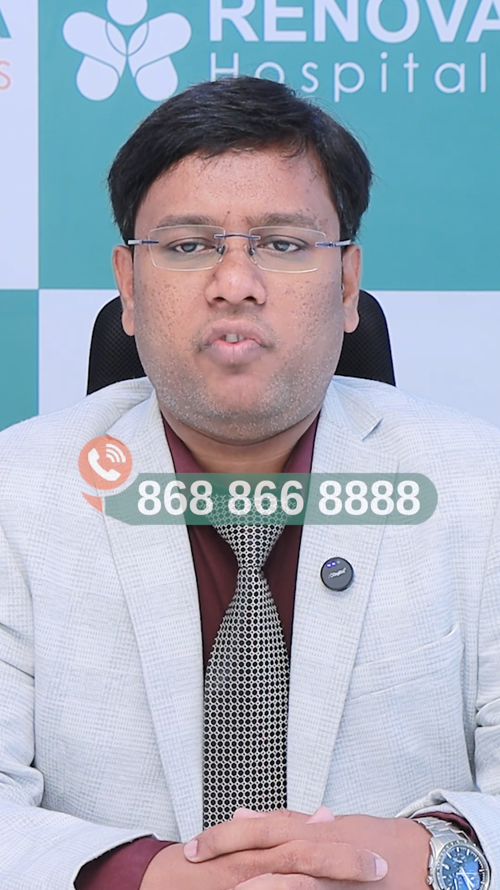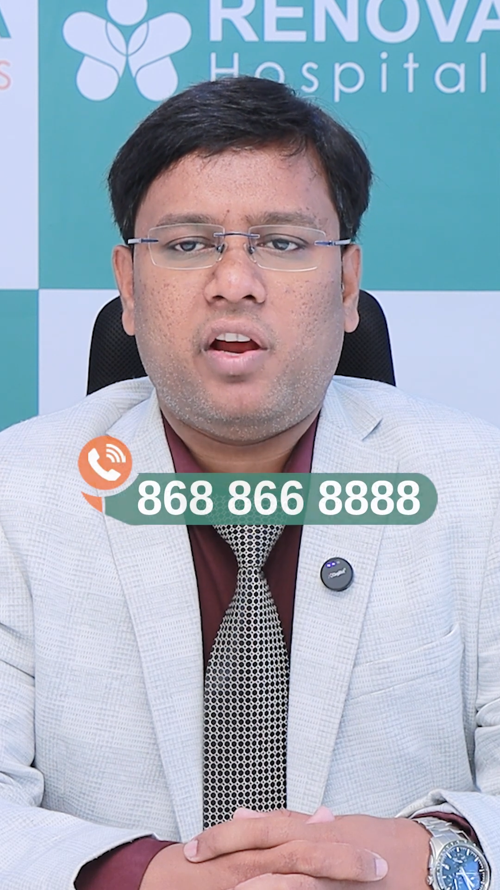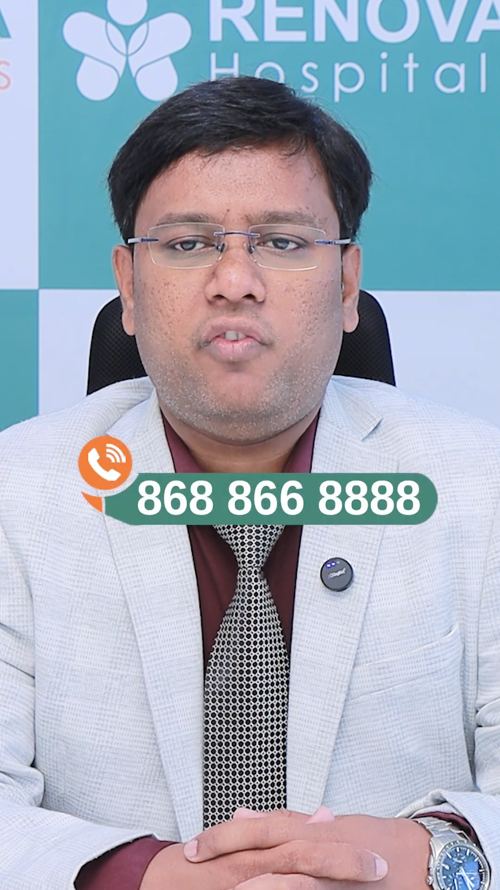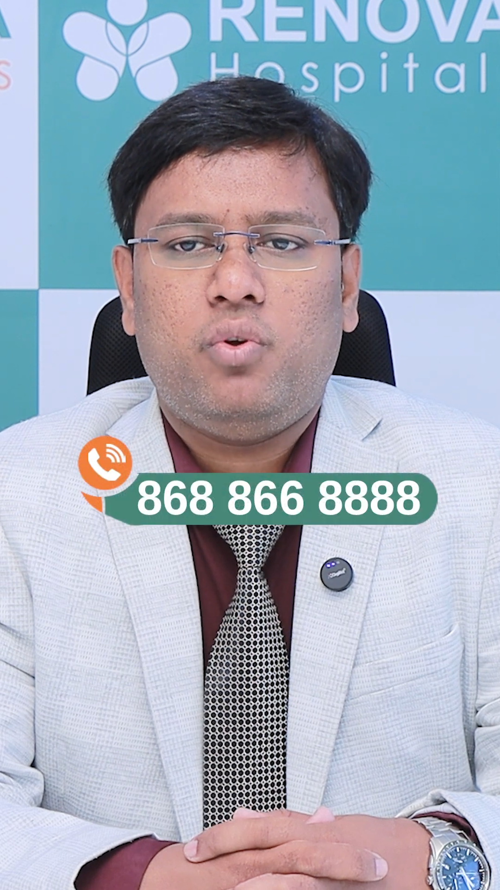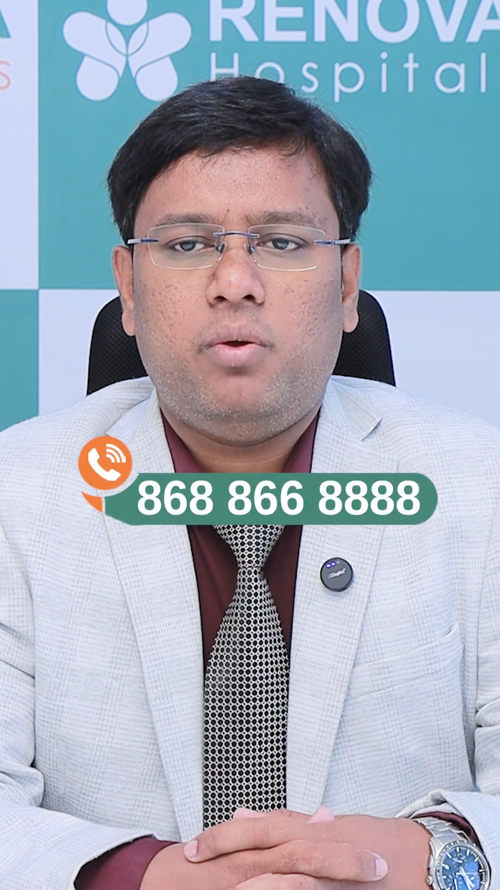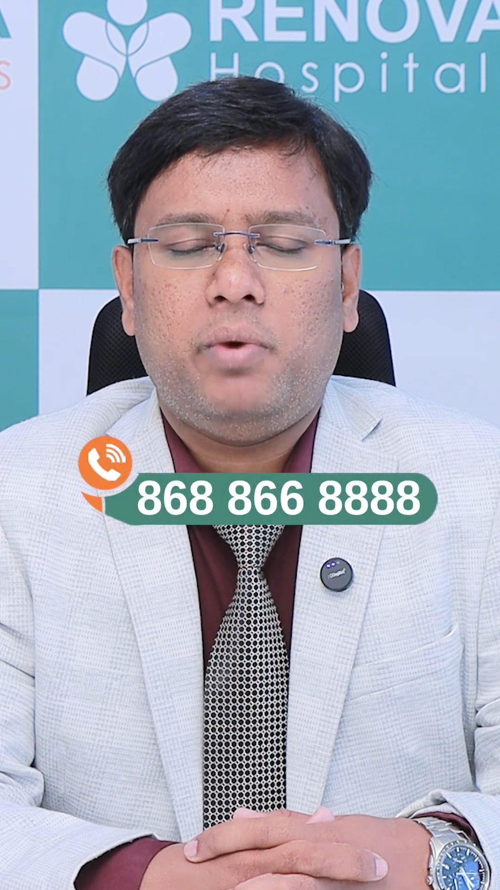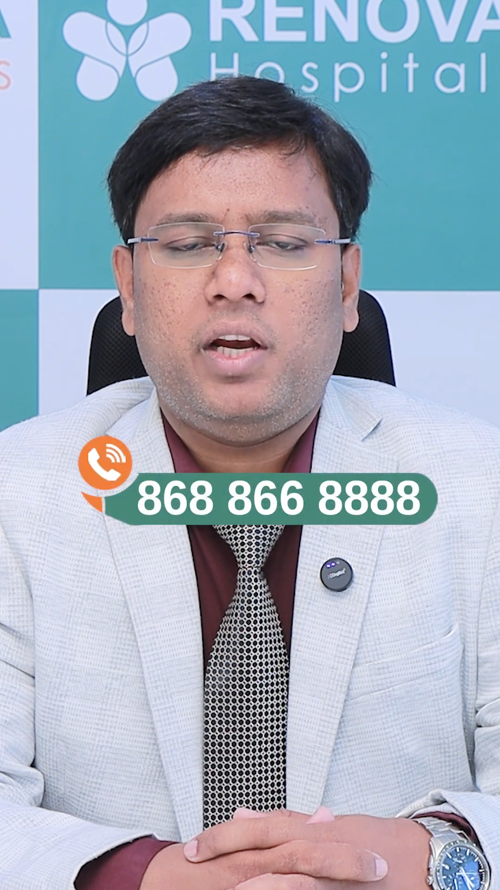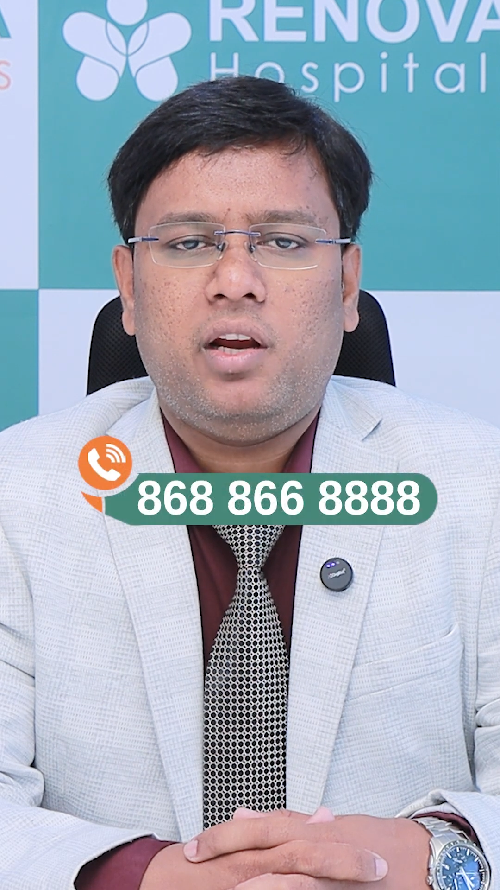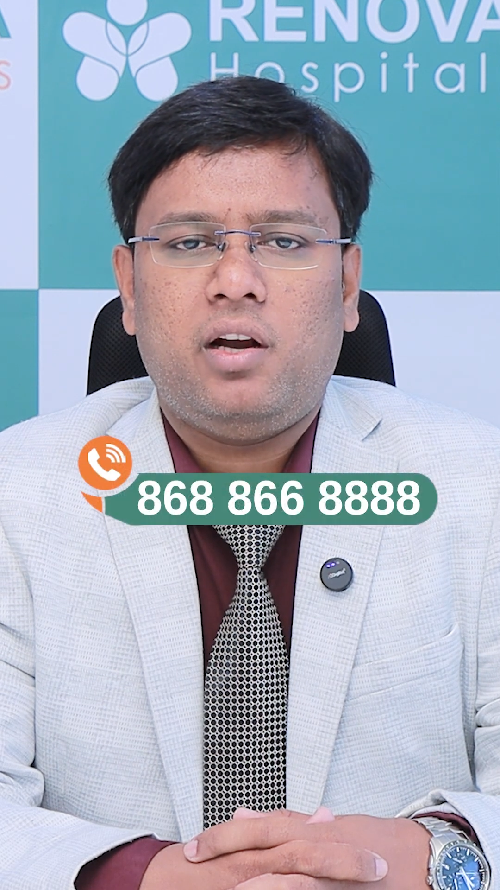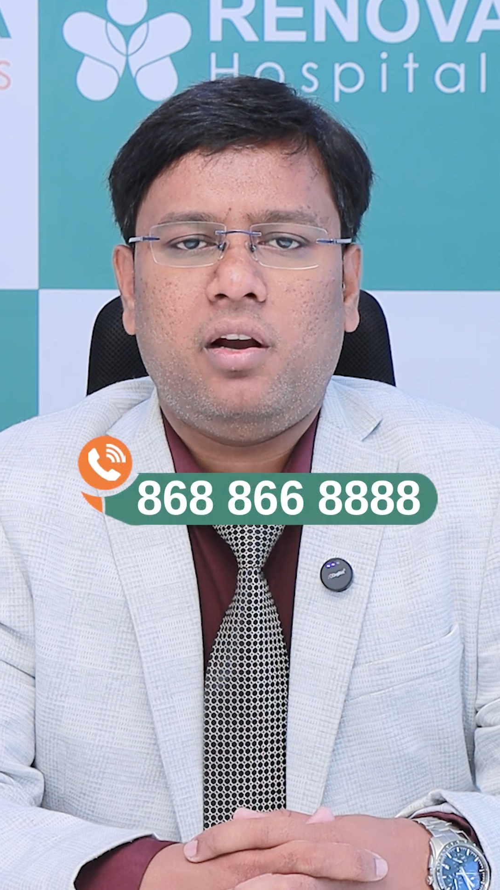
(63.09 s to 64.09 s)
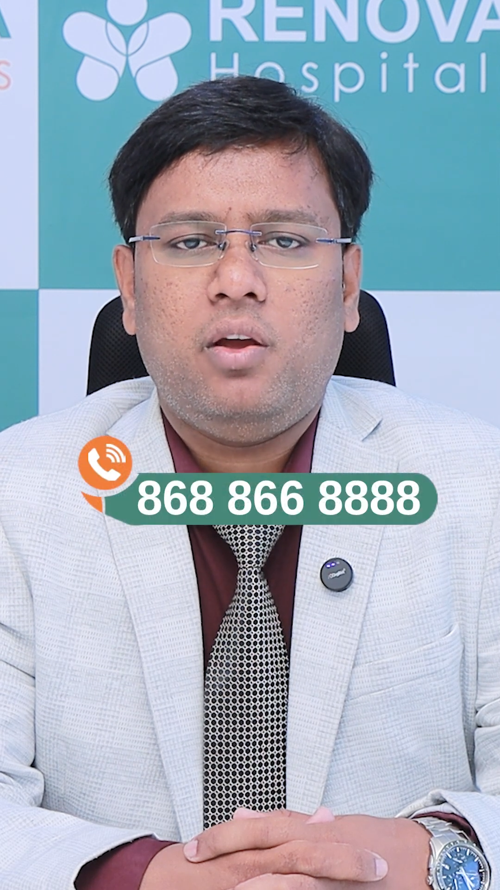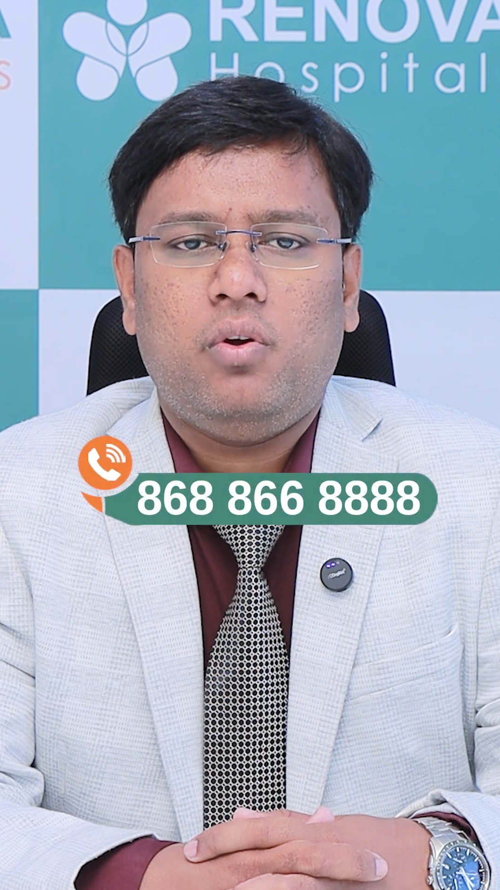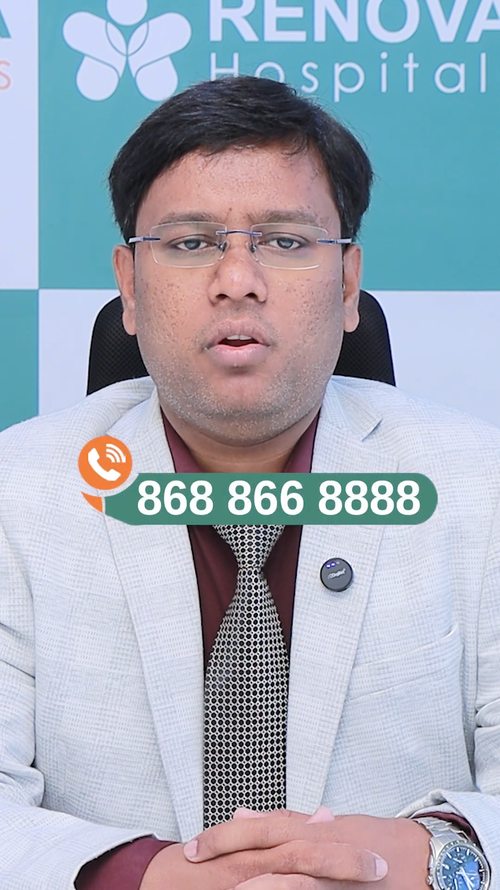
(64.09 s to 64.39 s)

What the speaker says: We have to immediately